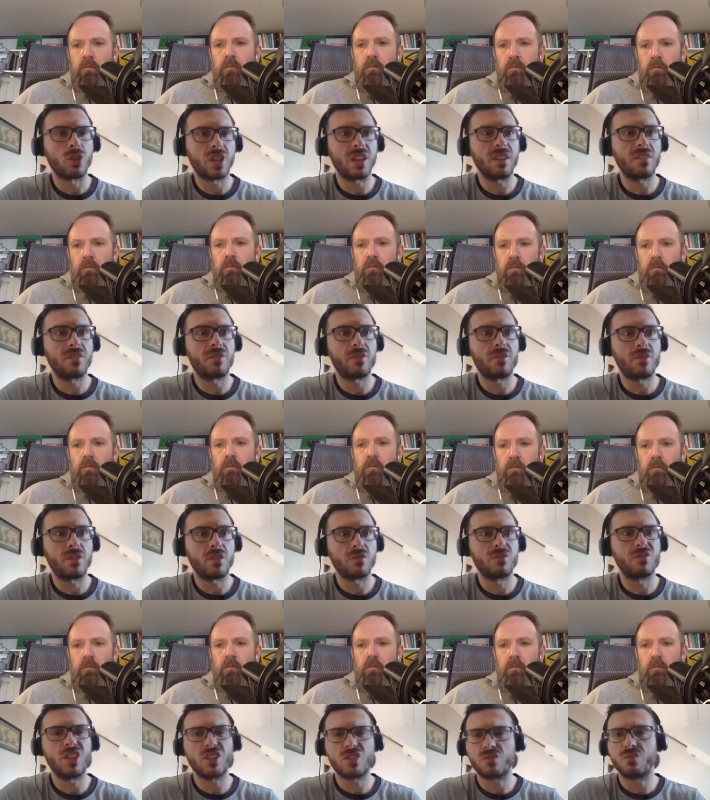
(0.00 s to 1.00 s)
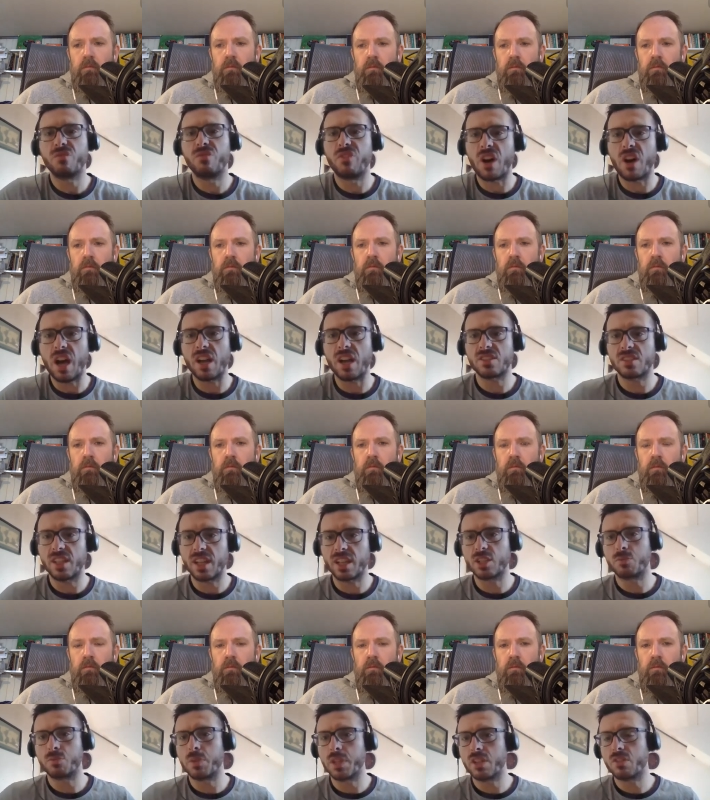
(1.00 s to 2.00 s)
Speaker 1: give this vast
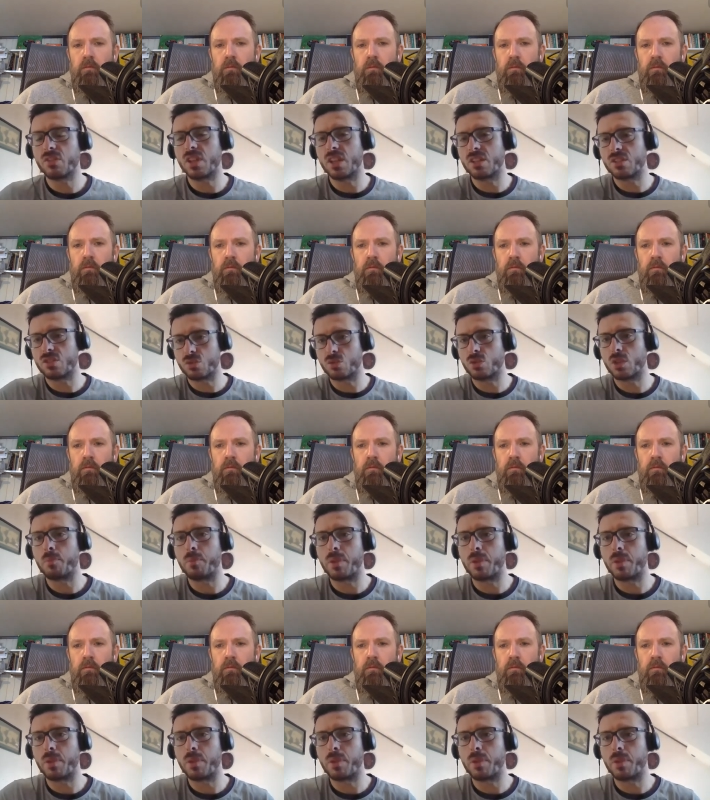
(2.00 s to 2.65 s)
experience to the